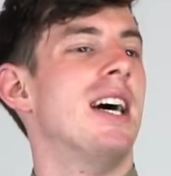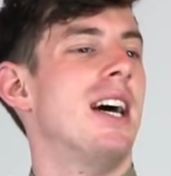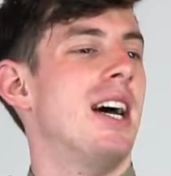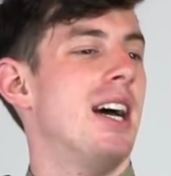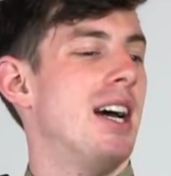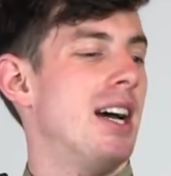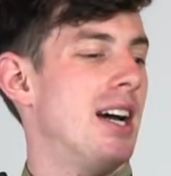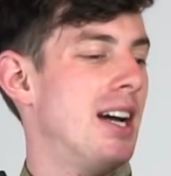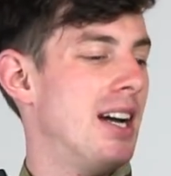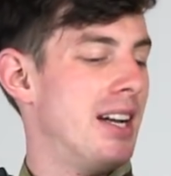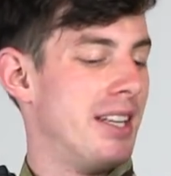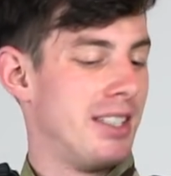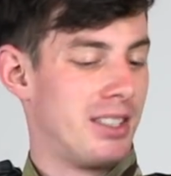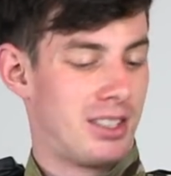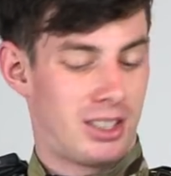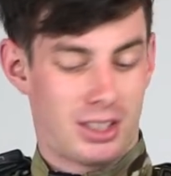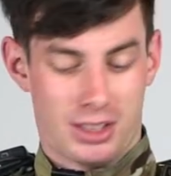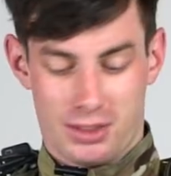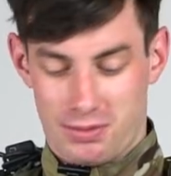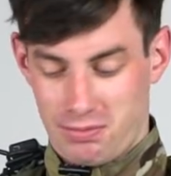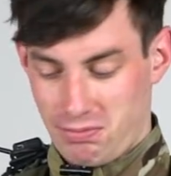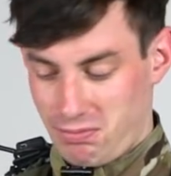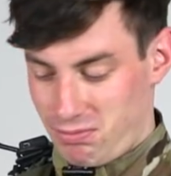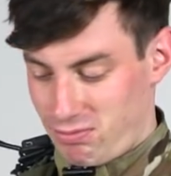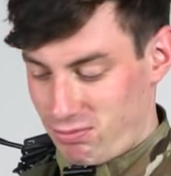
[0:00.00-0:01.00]
And
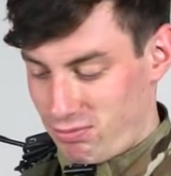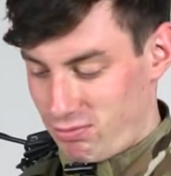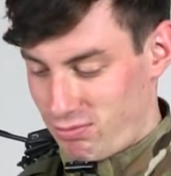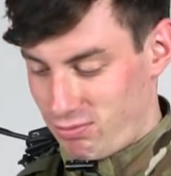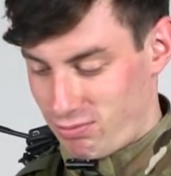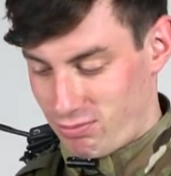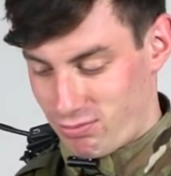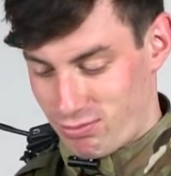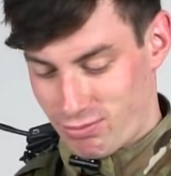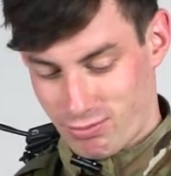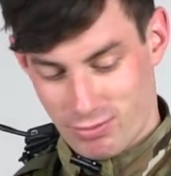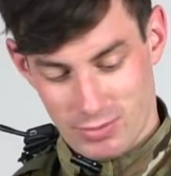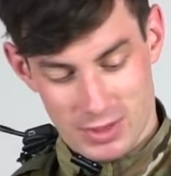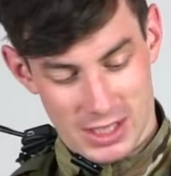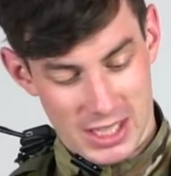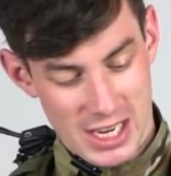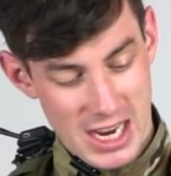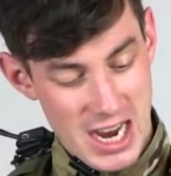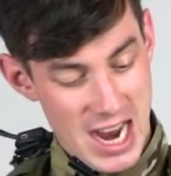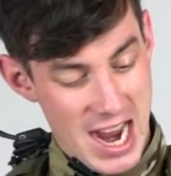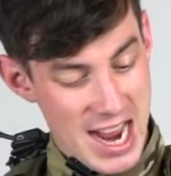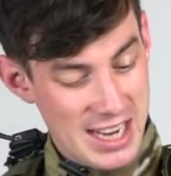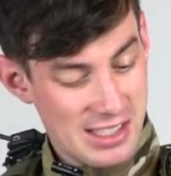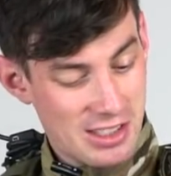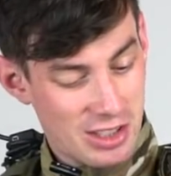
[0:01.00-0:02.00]

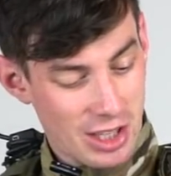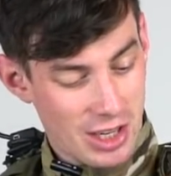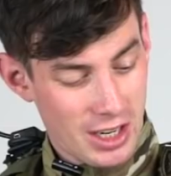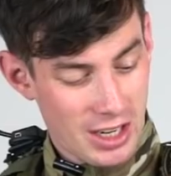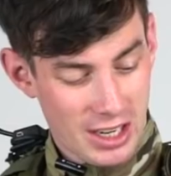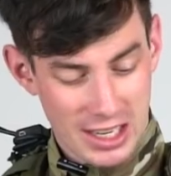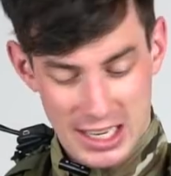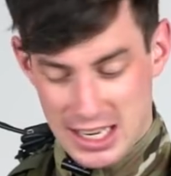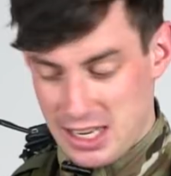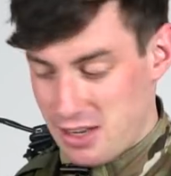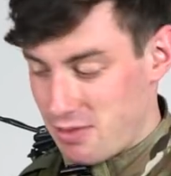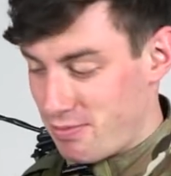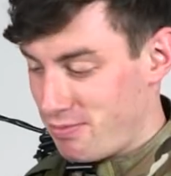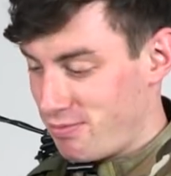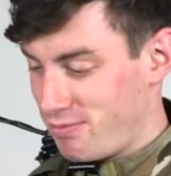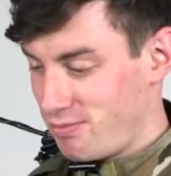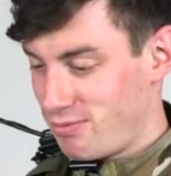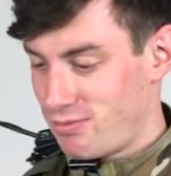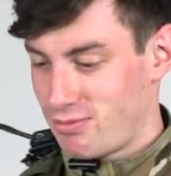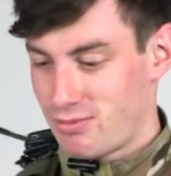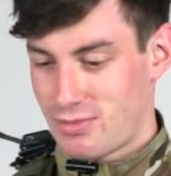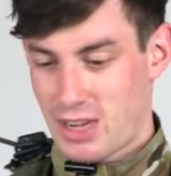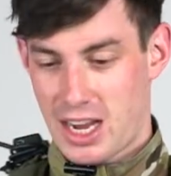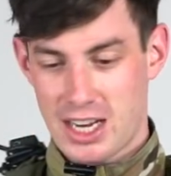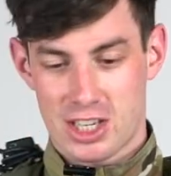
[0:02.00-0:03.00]
yeah, externally,
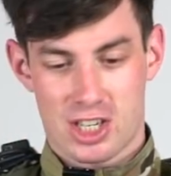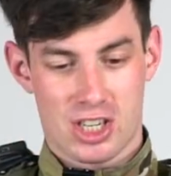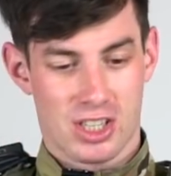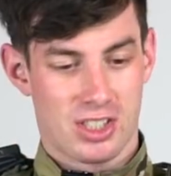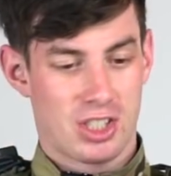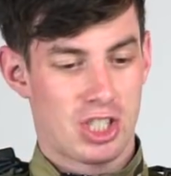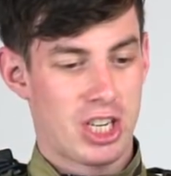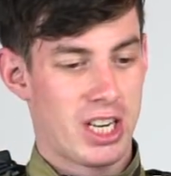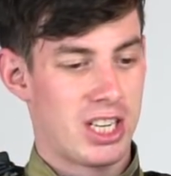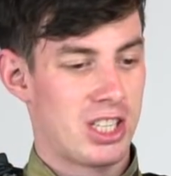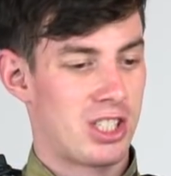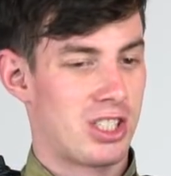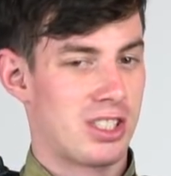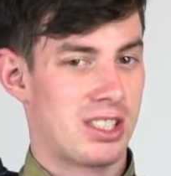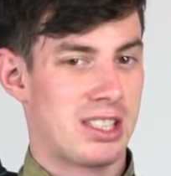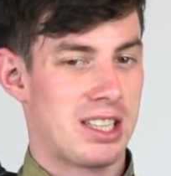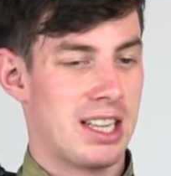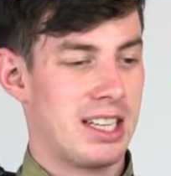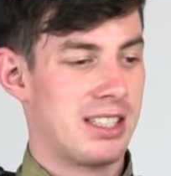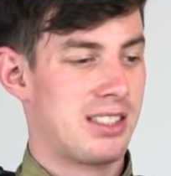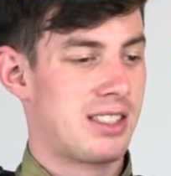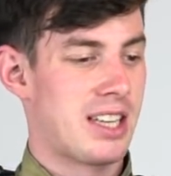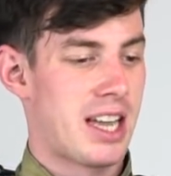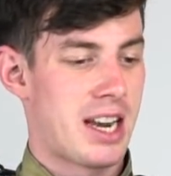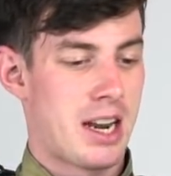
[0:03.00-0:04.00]
I just changed the
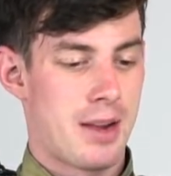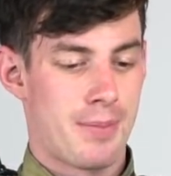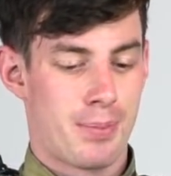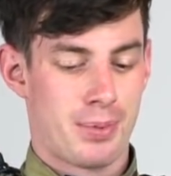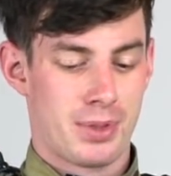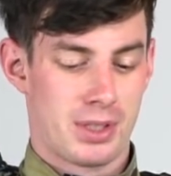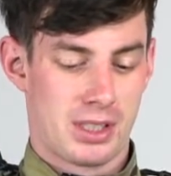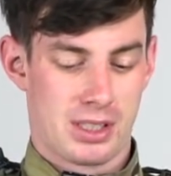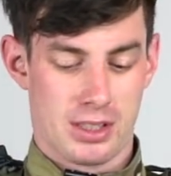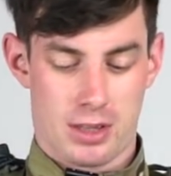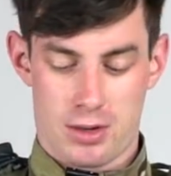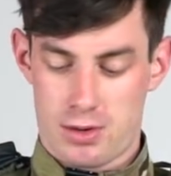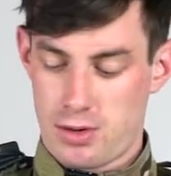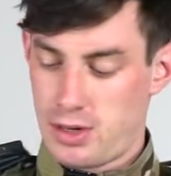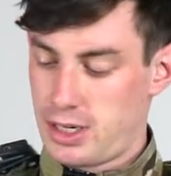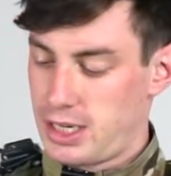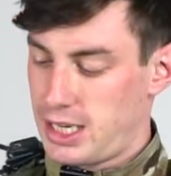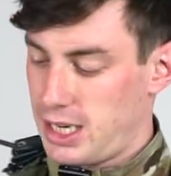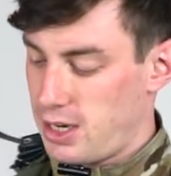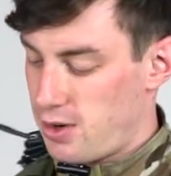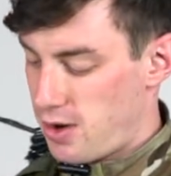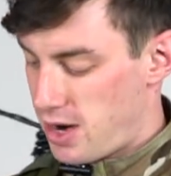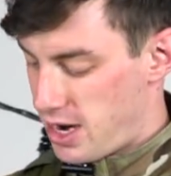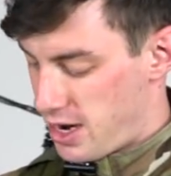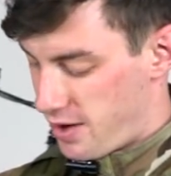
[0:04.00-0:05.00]
sling setup. So
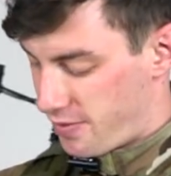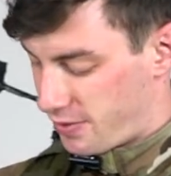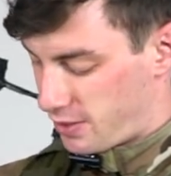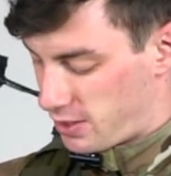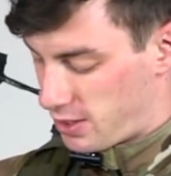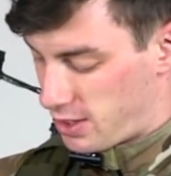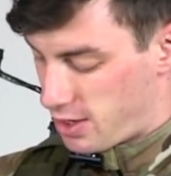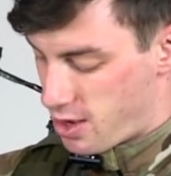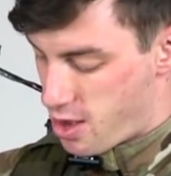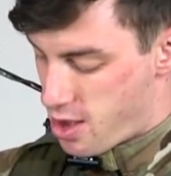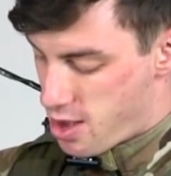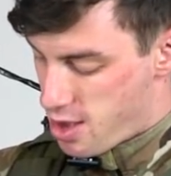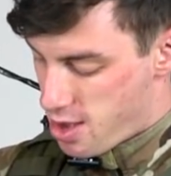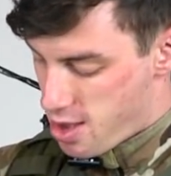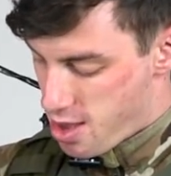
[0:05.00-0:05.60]
here I have the